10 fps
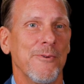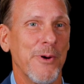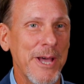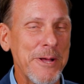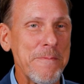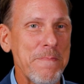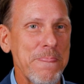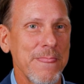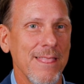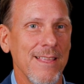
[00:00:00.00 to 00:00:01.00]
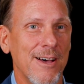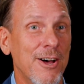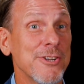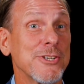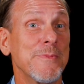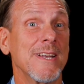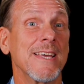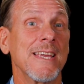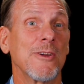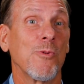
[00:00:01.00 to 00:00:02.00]
Well,
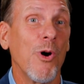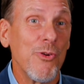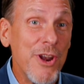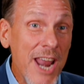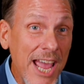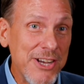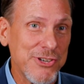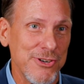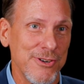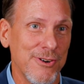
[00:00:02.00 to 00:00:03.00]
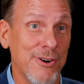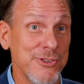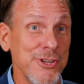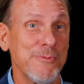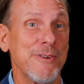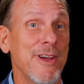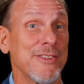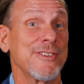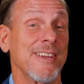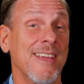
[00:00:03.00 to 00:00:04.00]
ultimately, quote, nature, or should we
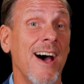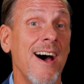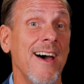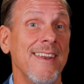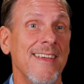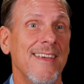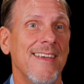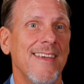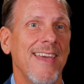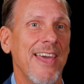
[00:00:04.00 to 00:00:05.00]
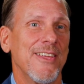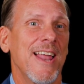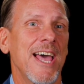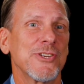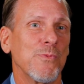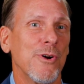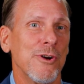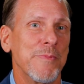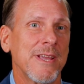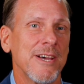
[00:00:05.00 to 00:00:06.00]
rather say God, had the last
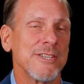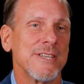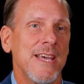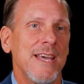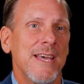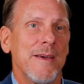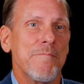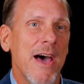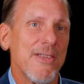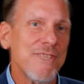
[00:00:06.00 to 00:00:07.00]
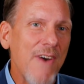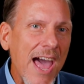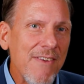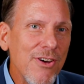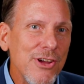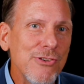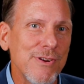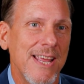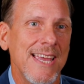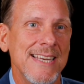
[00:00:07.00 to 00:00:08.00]
word, because by
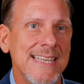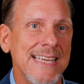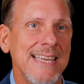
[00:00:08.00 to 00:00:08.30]
500 AD,